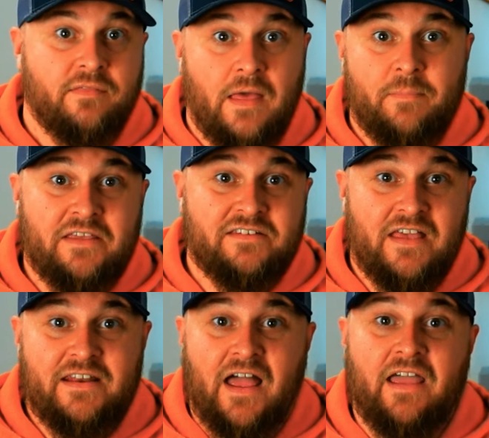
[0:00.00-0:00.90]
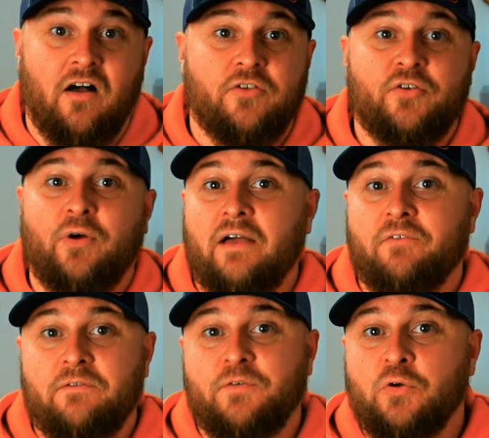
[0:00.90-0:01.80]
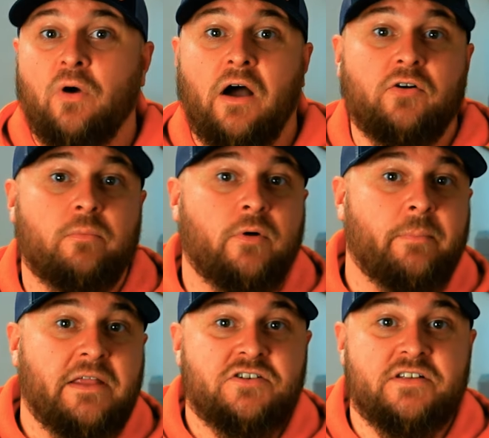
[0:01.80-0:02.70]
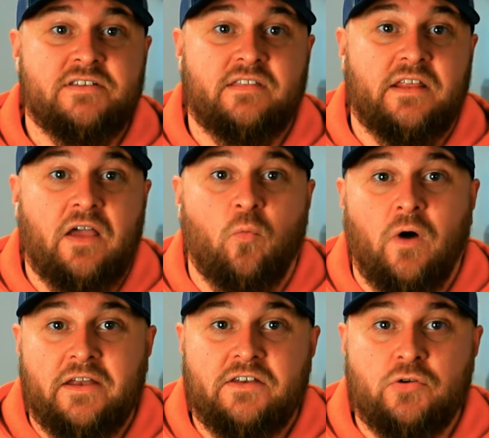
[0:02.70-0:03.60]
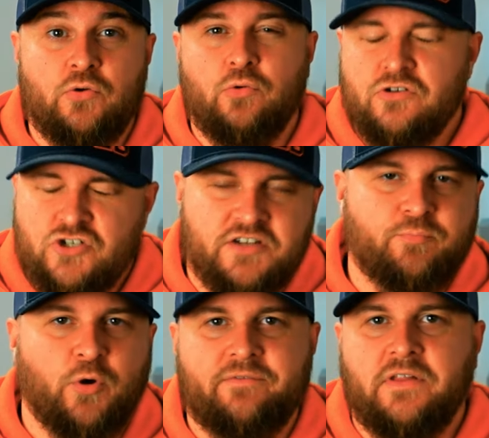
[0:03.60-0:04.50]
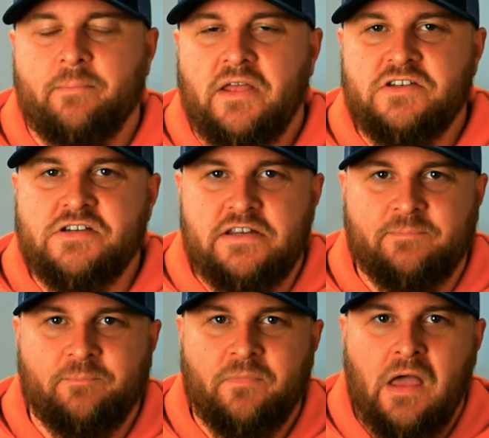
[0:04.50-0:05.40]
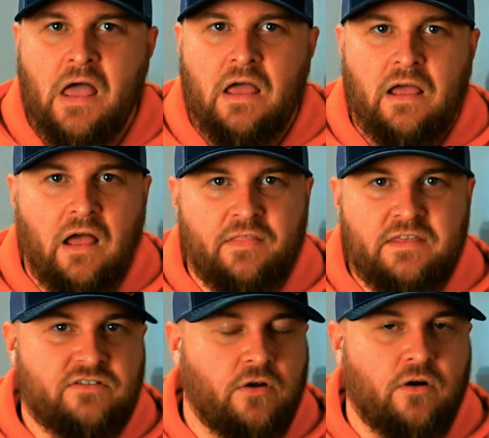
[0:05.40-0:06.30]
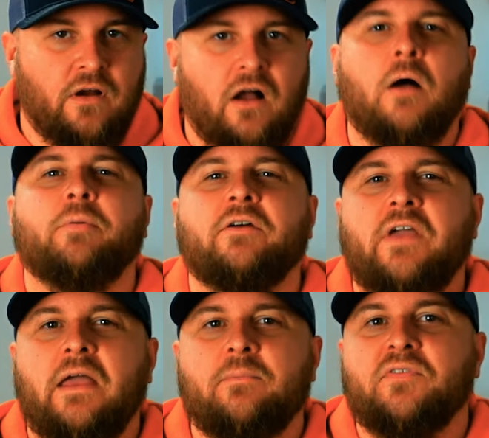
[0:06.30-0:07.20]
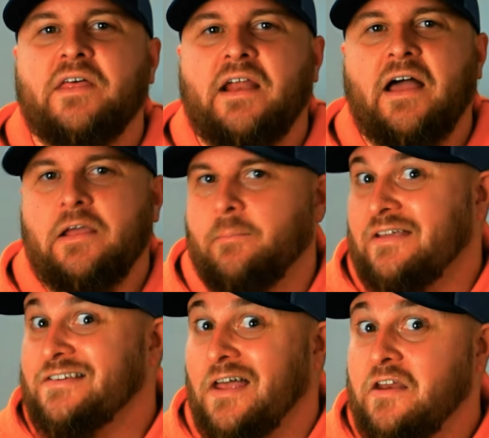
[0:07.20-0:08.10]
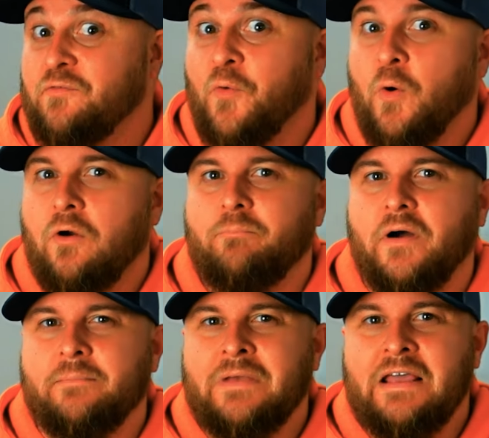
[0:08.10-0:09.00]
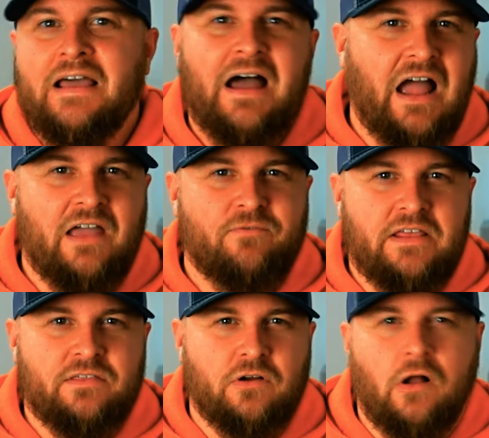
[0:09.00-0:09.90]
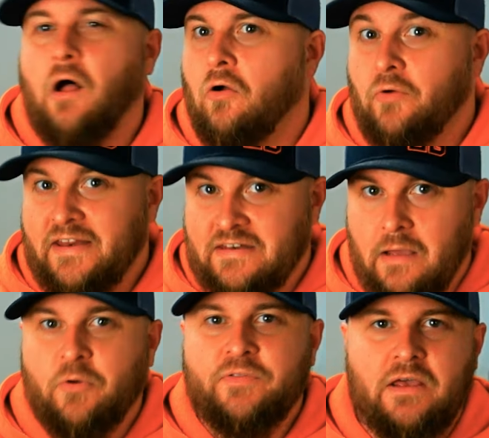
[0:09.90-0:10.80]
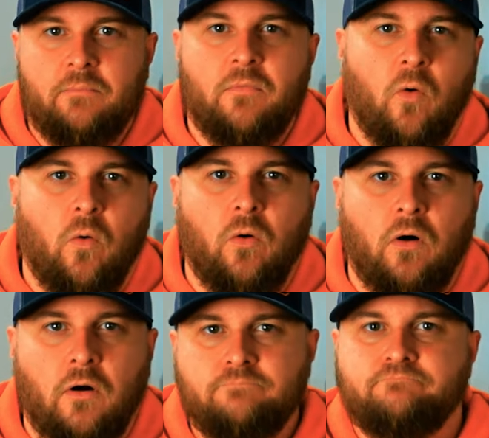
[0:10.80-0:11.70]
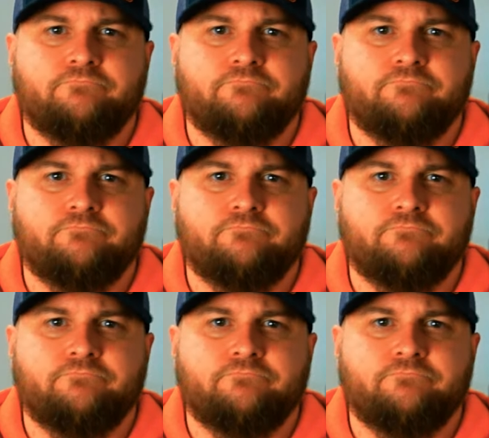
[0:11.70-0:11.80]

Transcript: That being said, I also have a few honorable mentions that I wanted to just briefly mention. These are a couple of games that I am excited for, but I have either already demoed them or